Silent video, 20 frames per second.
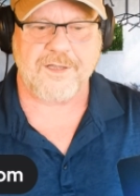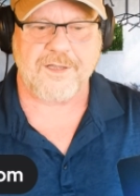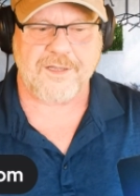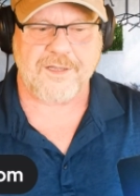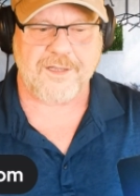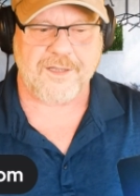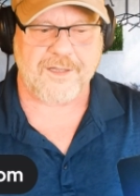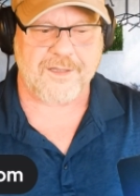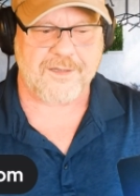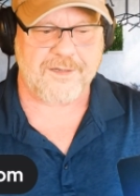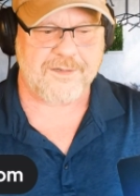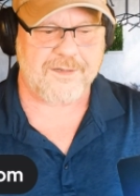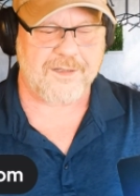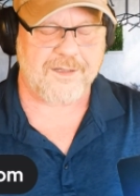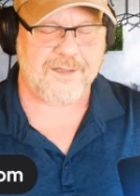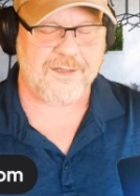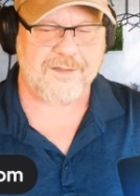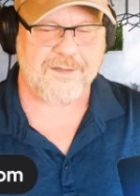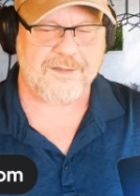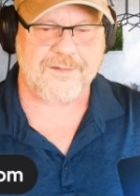And
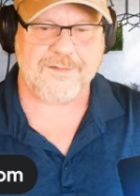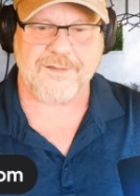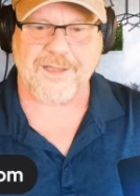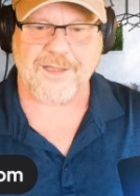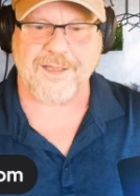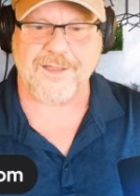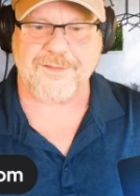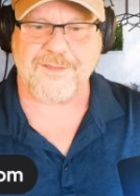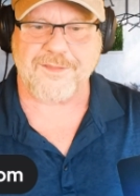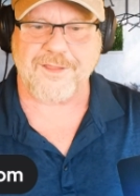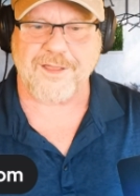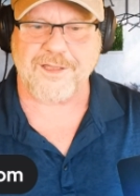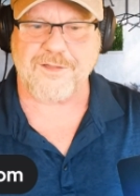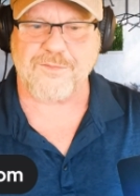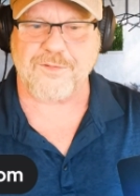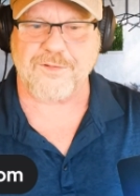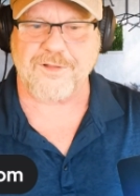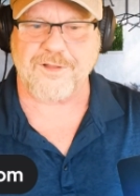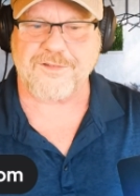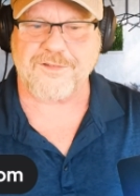uh, again, thank you
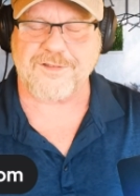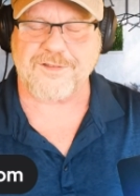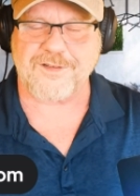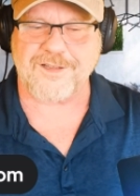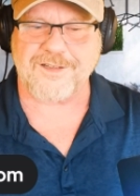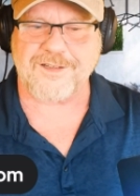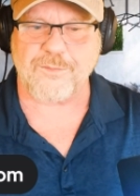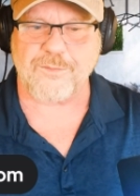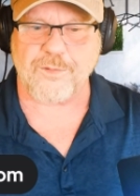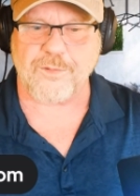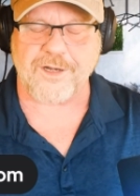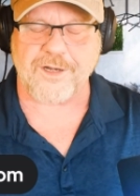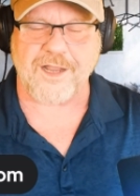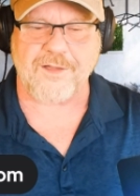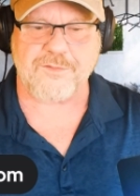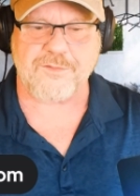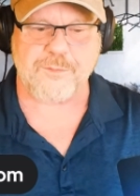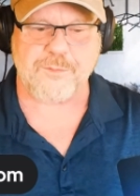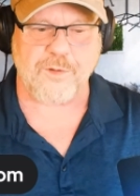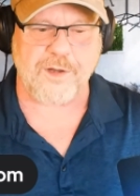for listening. We're going to
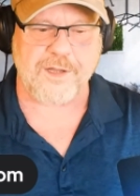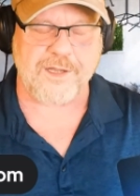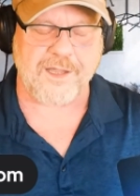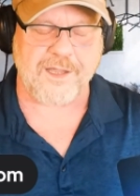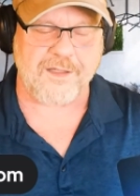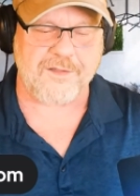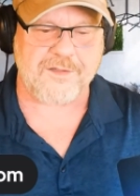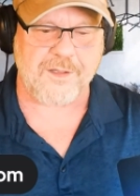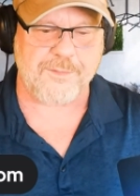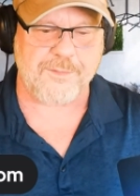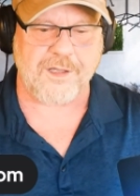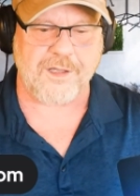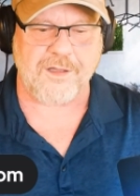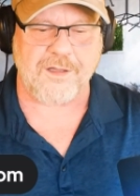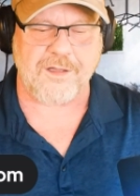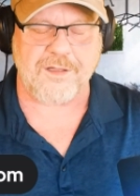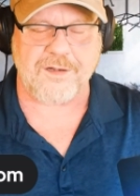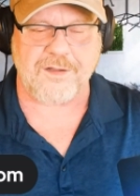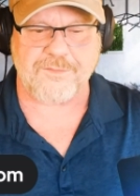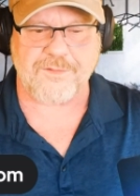have some great guests coming
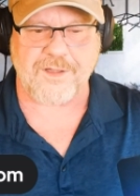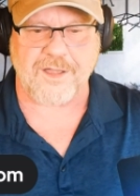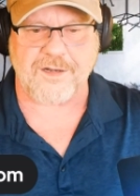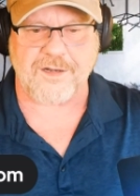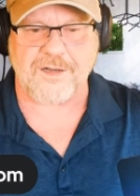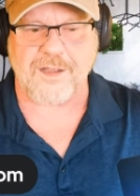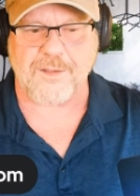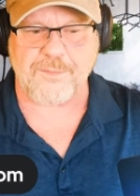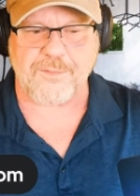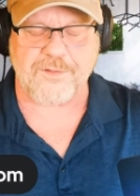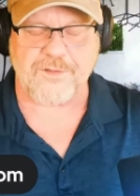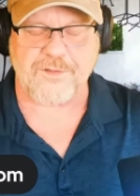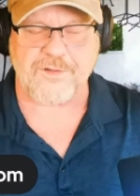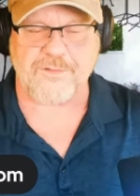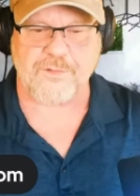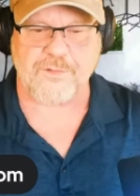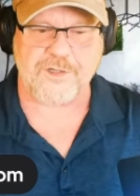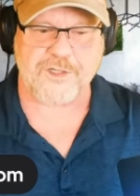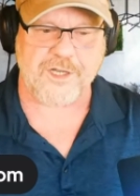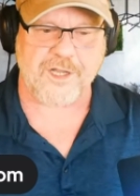on. I've got a couple that
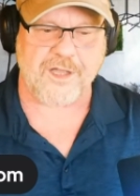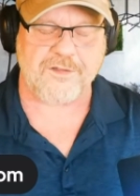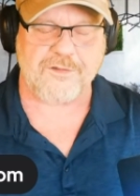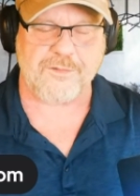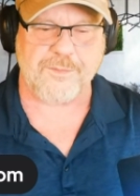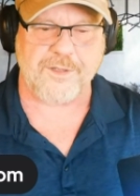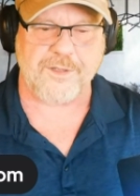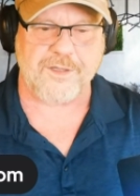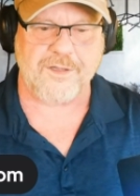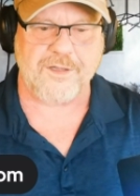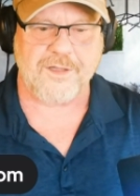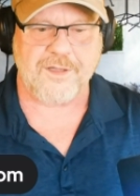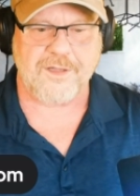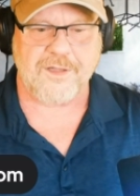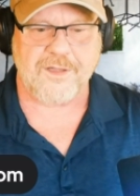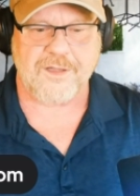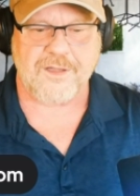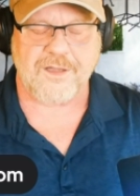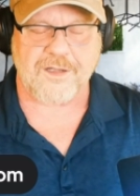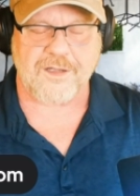have reached out to me,
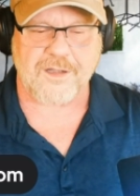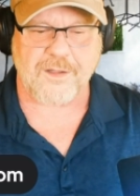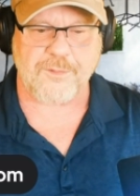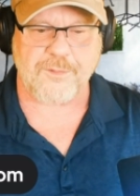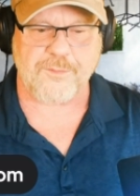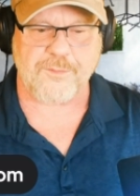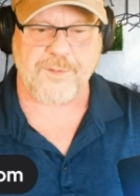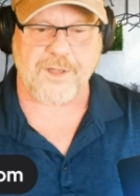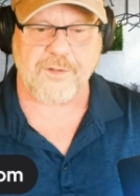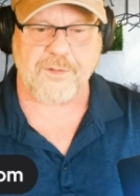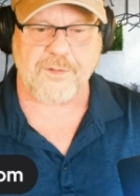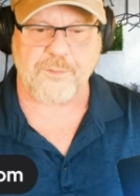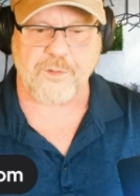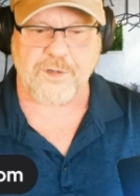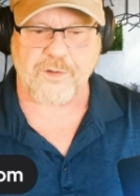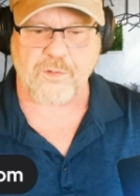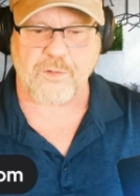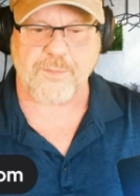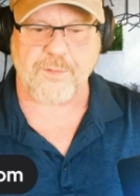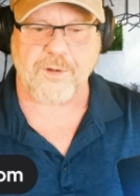a couple of my own
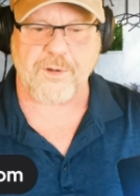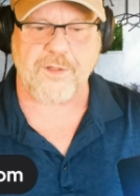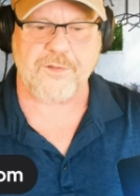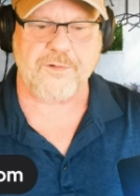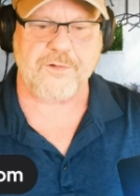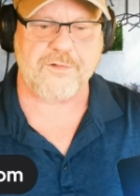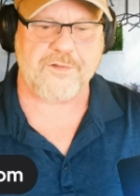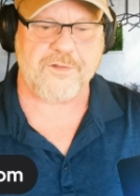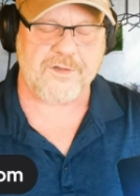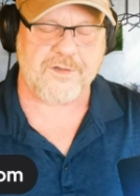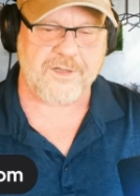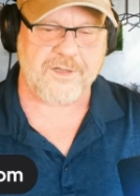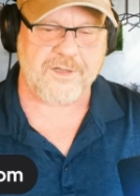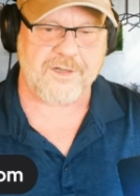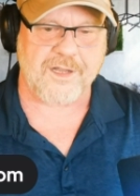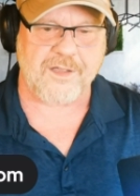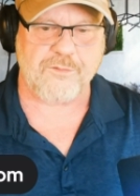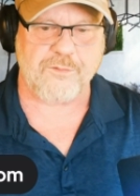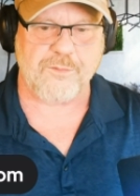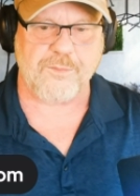Marine Corps brothers and,
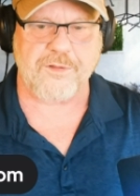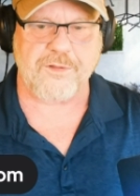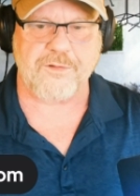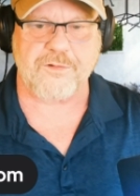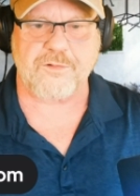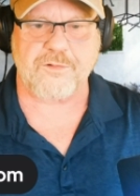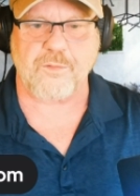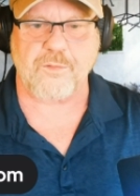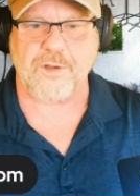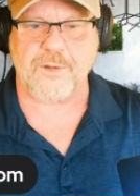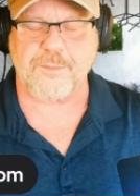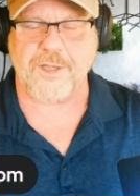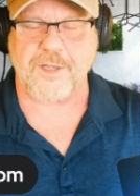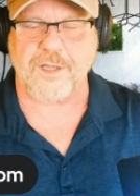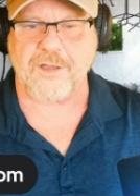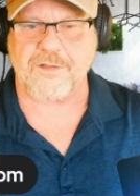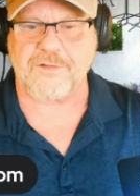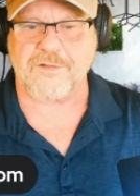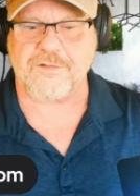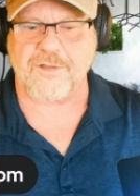and Navy brothers that want to
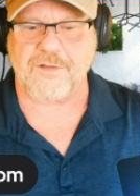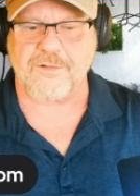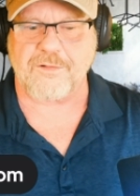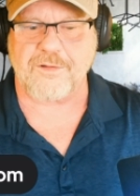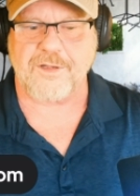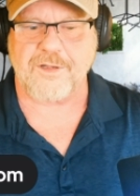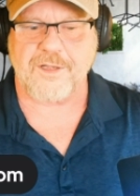be on. So